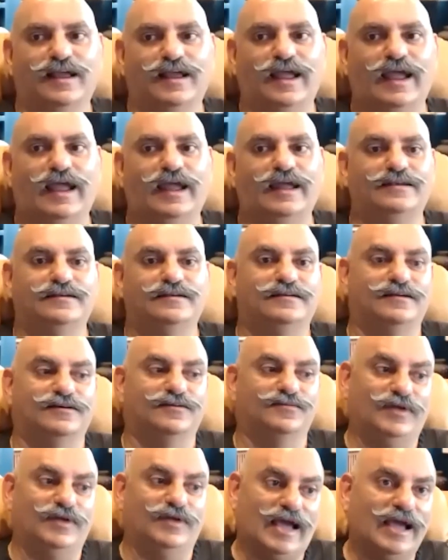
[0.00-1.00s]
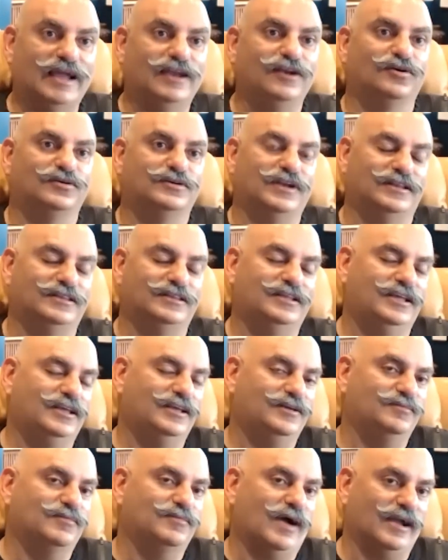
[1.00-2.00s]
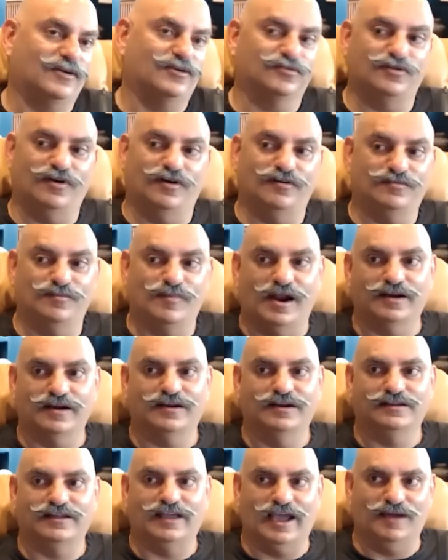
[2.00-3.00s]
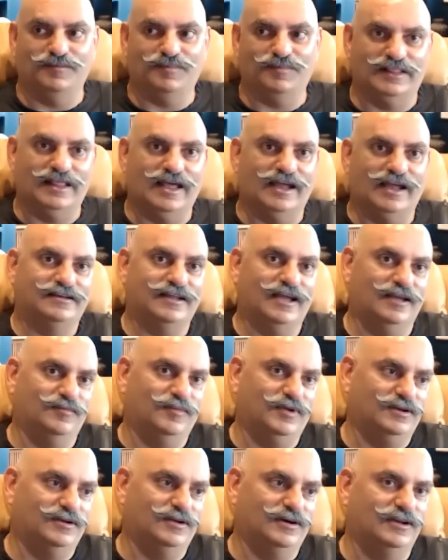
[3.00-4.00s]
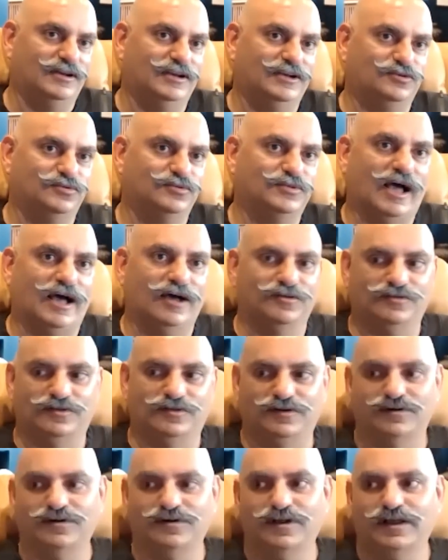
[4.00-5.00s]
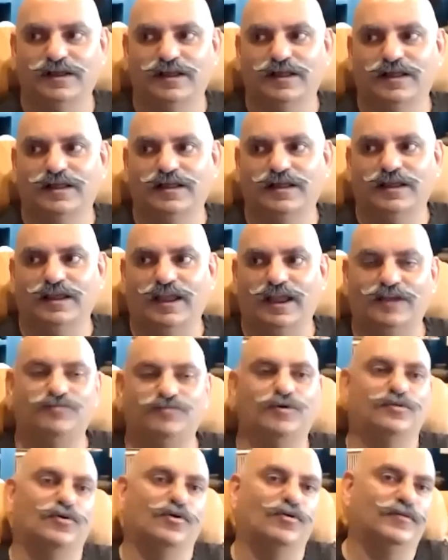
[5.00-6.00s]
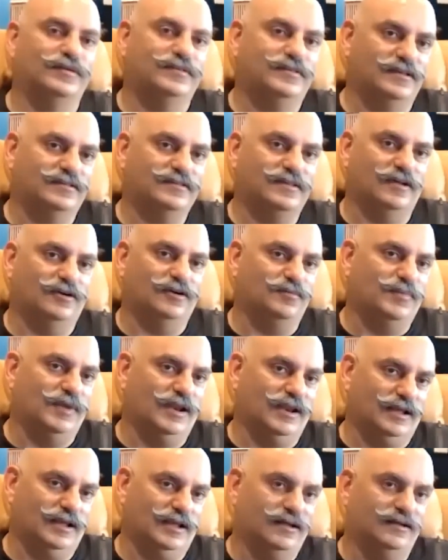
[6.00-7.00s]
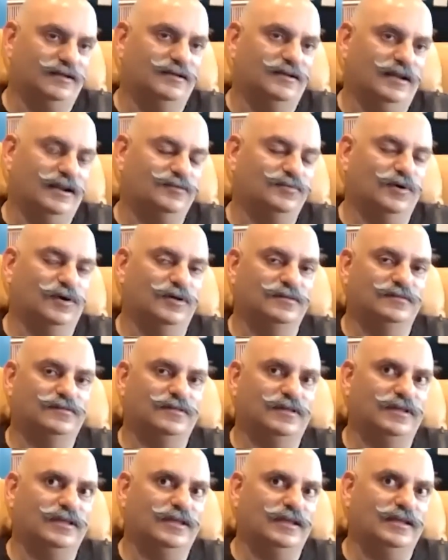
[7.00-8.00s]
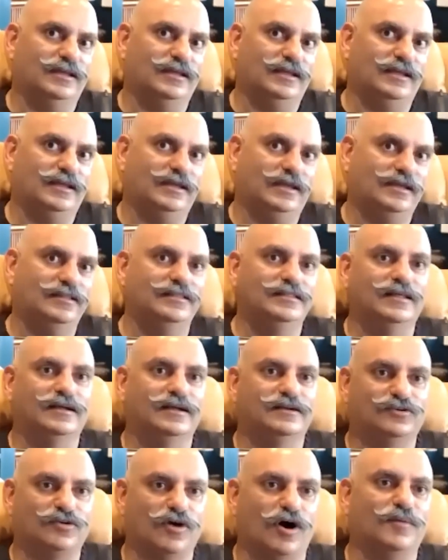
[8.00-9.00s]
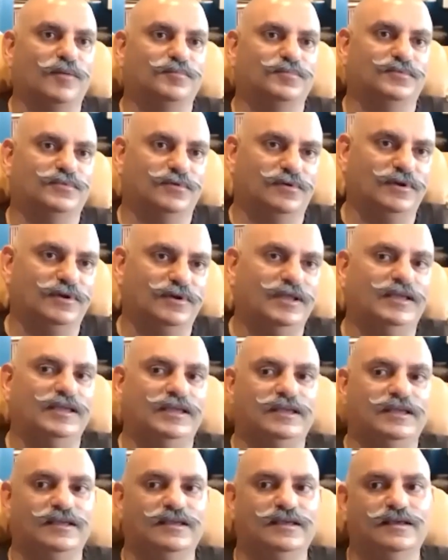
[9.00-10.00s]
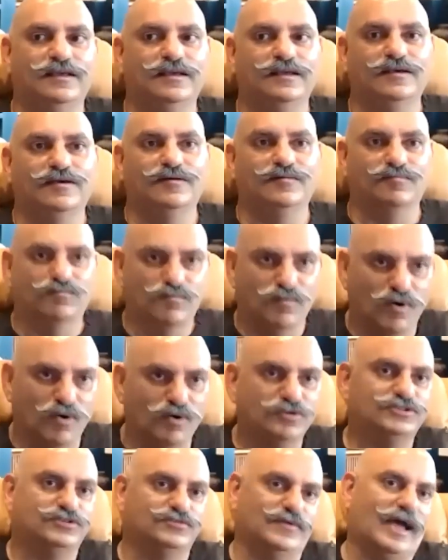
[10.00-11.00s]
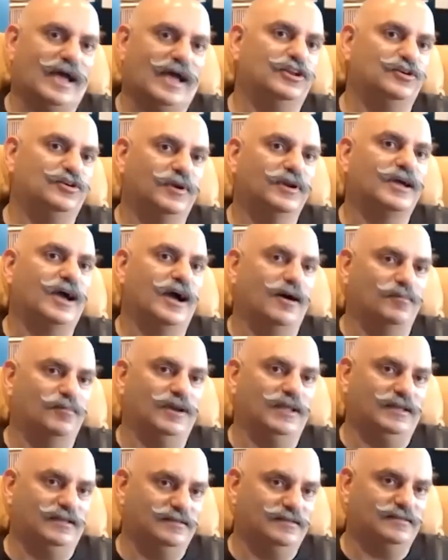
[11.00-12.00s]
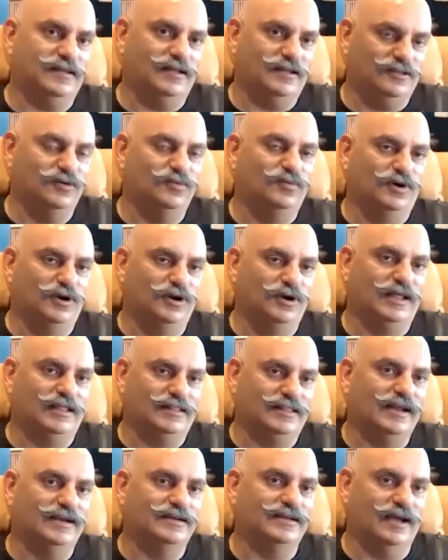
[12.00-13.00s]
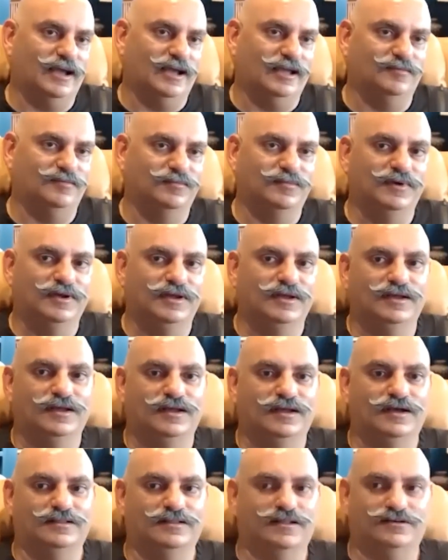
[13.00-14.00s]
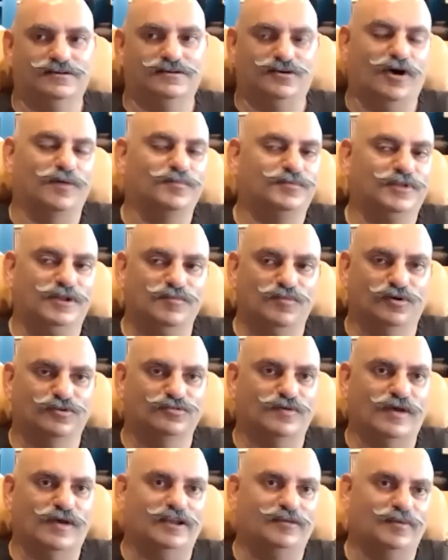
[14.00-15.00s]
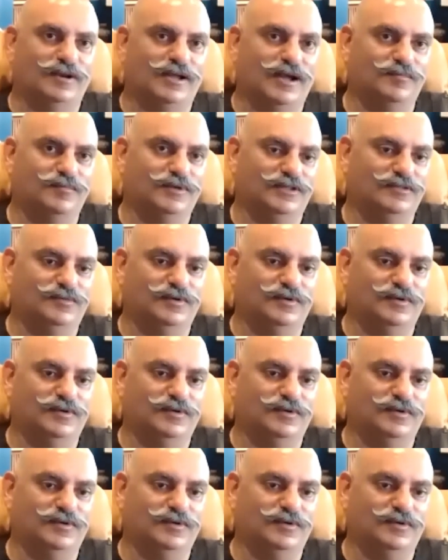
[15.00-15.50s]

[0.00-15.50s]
And when I looked at the Microsoft market cap at that time in early 2000, it was over 600 billion. It was in the top 3 most valuable companies in the world at that time. The top 3 most valuable companies